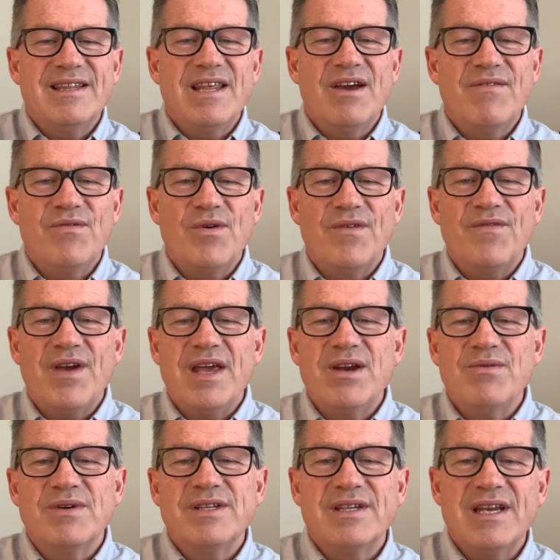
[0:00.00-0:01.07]
therefore, if
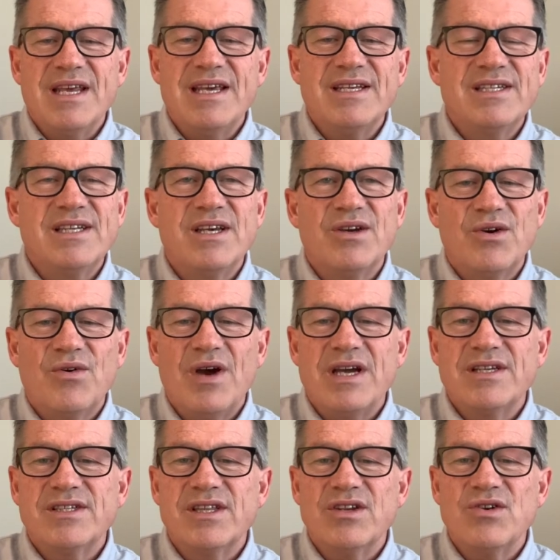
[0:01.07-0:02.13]
anyone is in
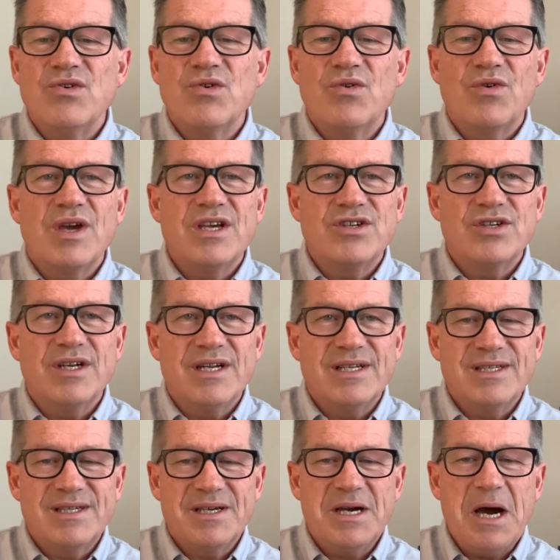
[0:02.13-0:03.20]
Christ, the new creation has
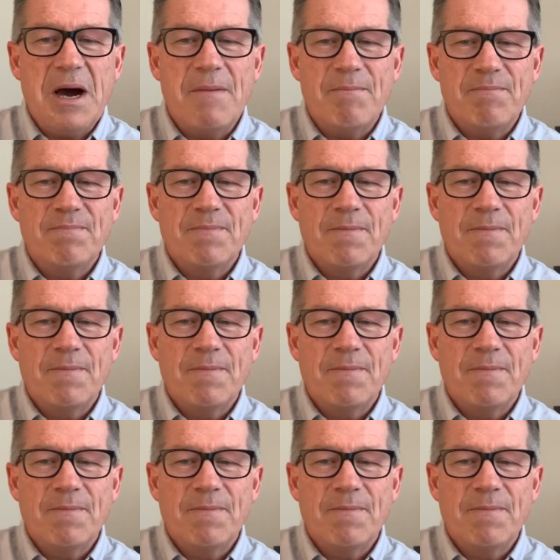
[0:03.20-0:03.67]
come.